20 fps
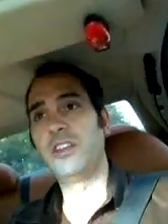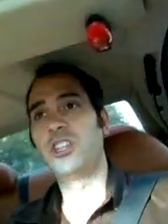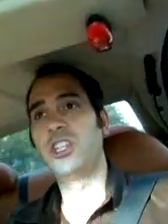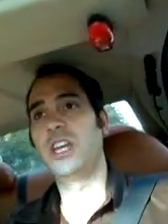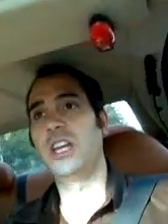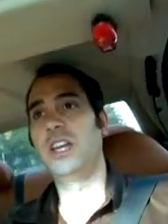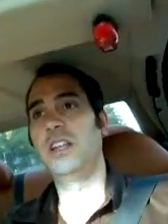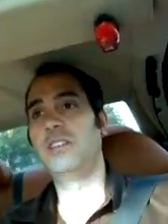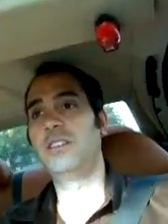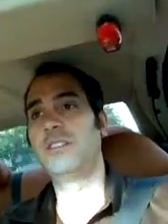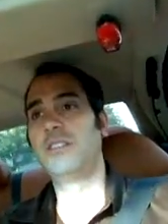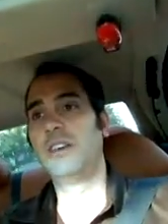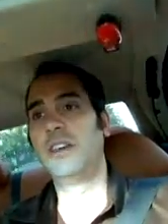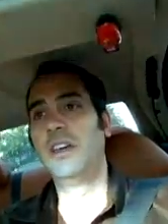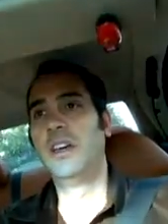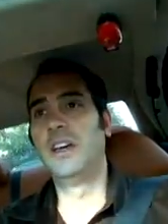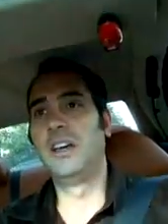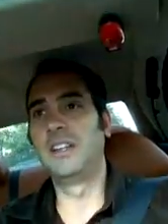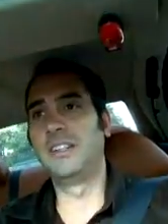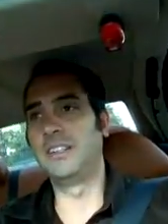chance,
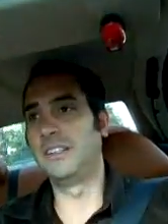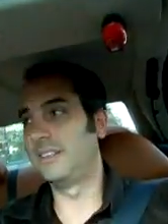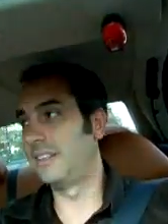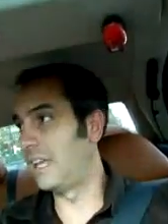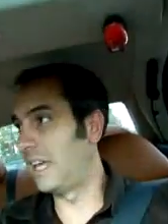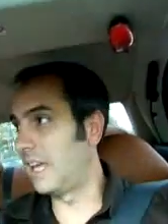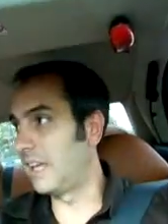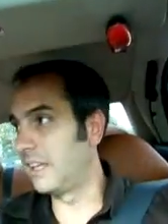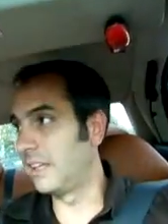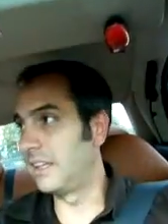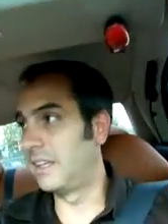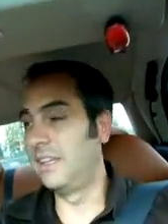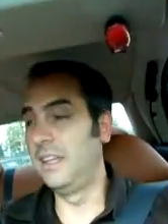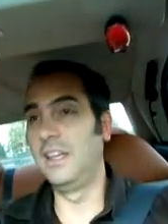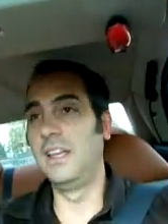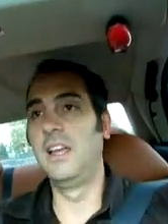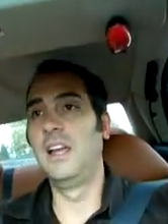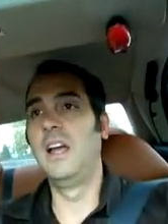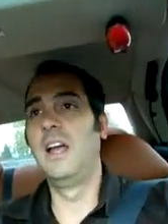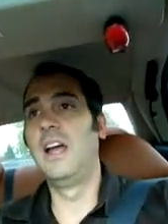
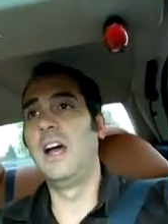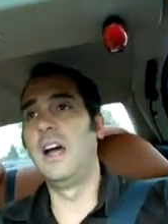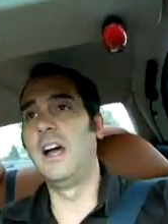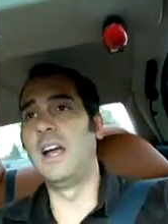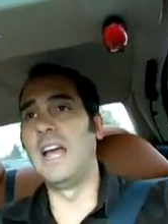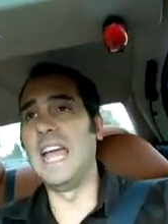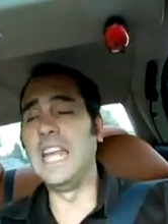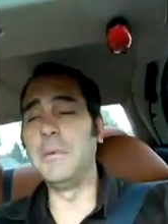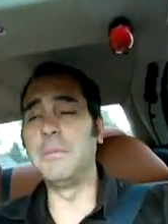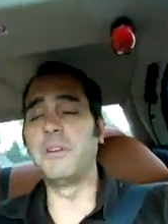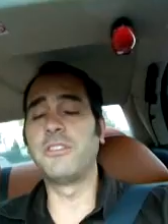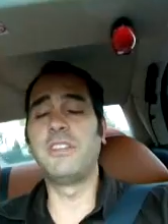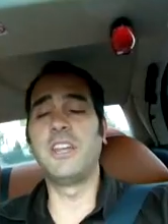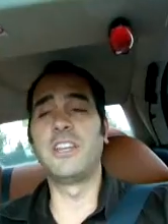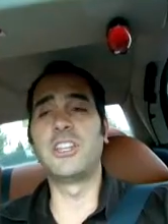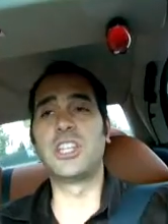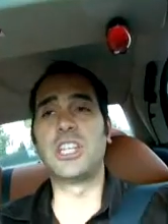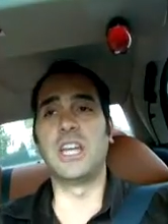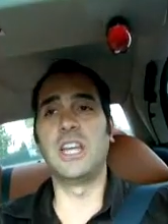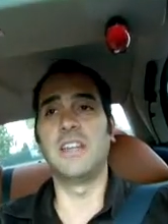
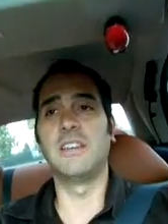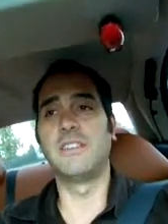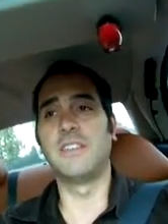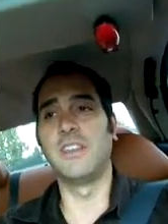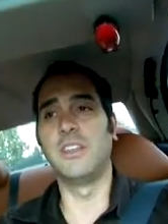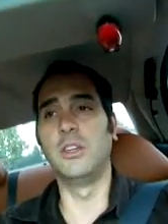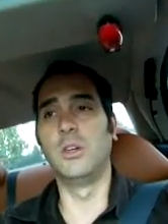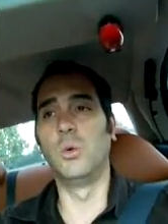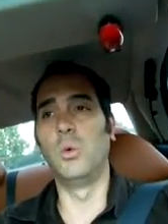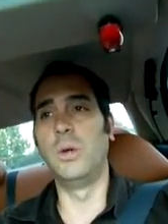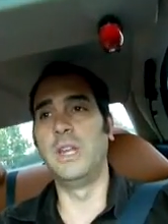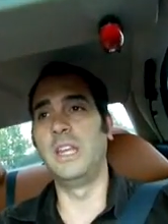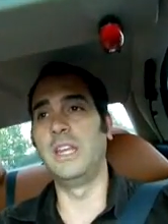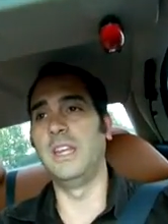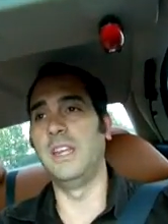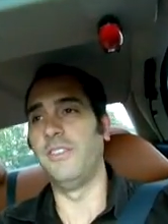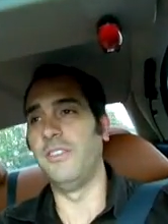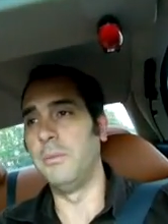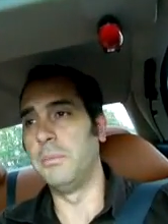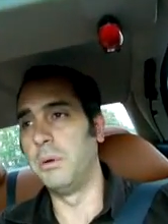80% chance that you'll win
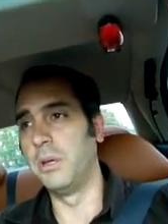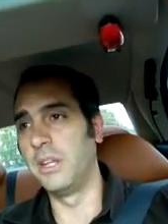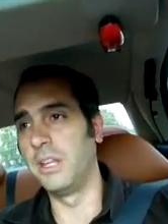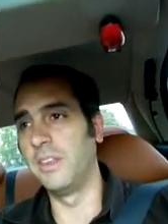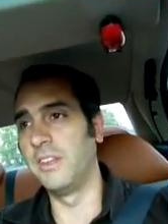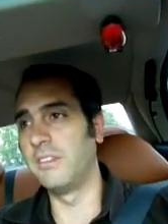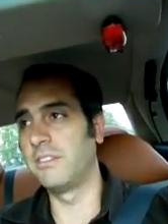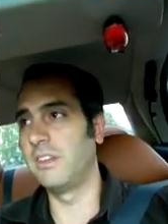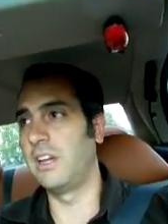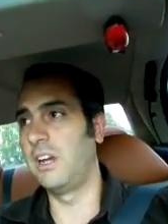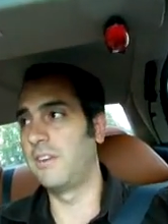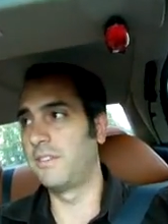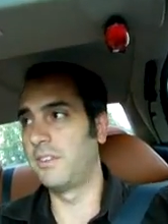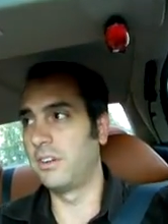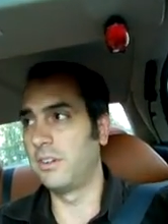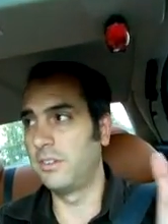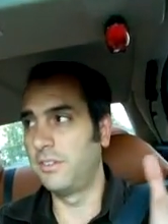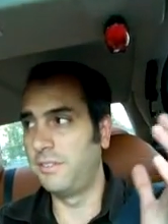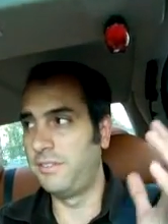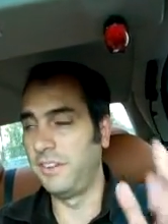it if you put in this
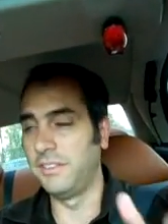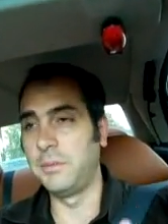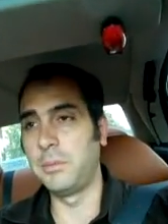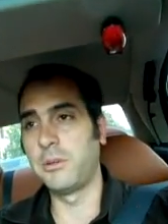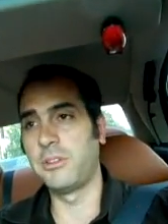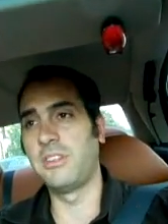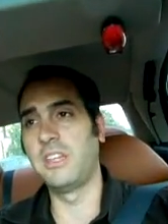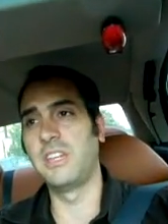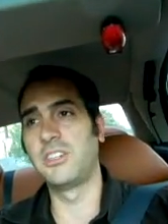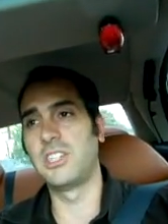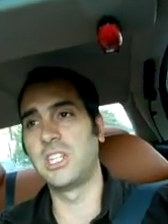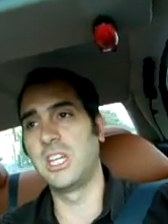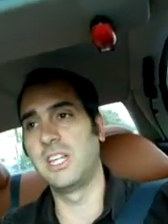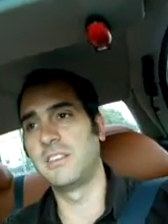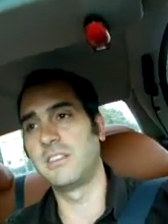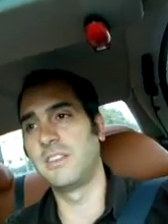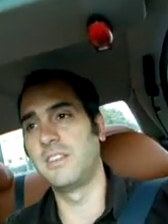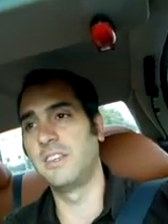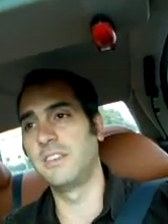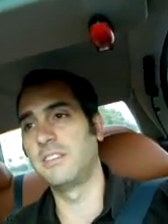offer, 50%
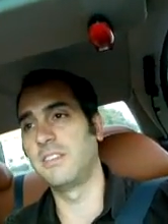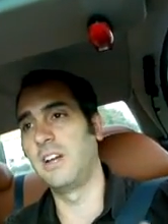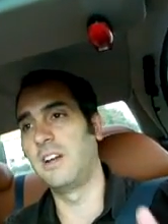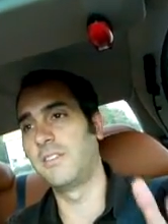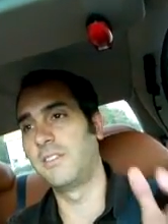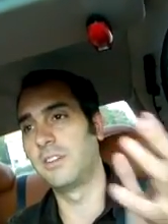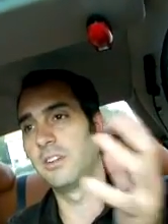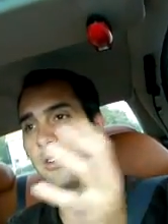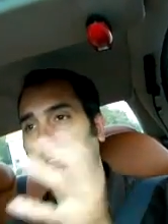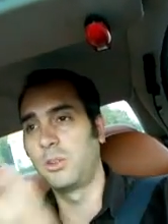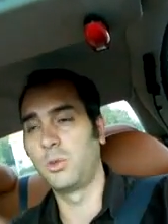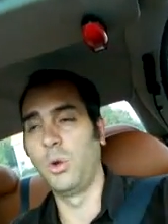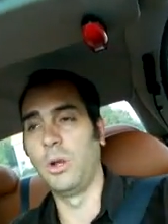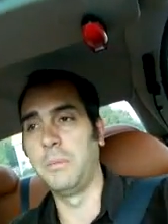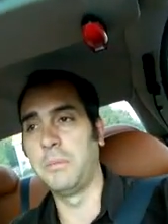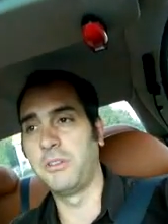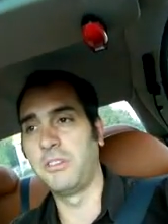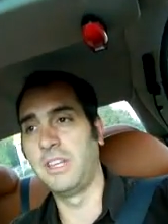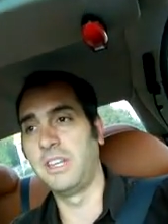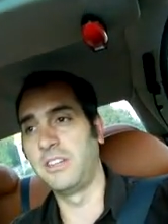chance on this offer,
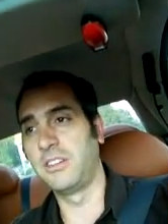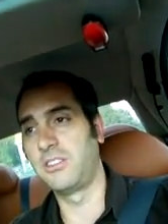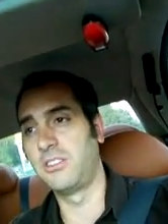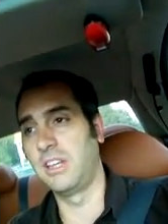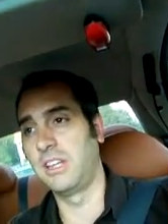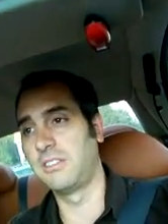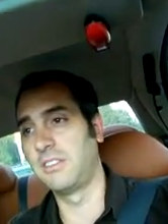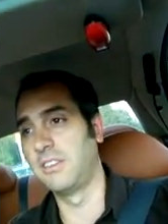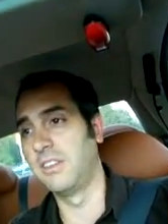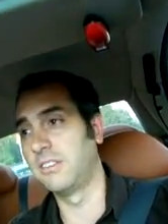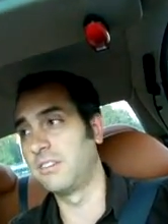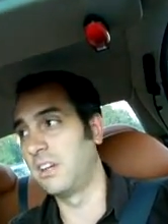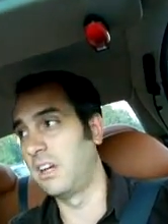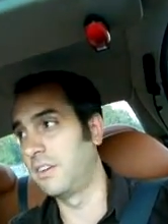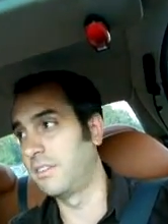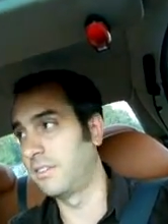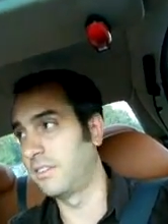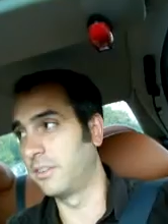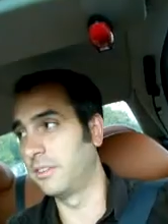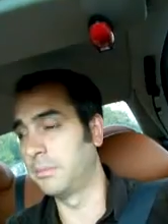20% chance on this
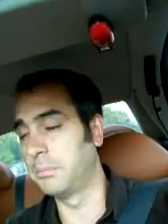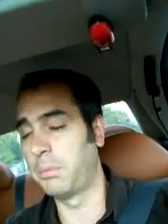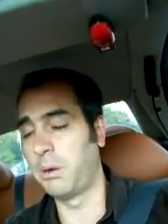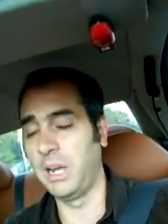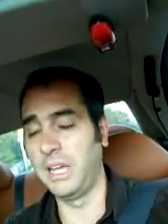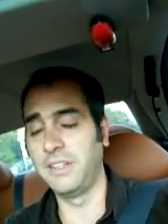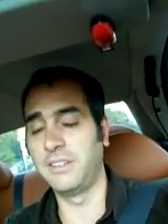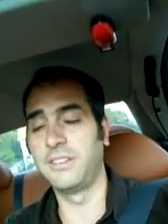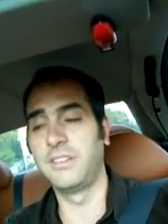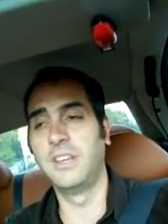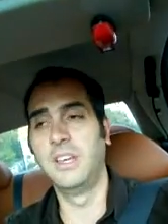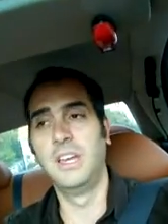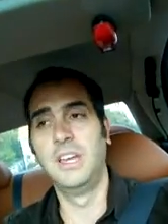offer price,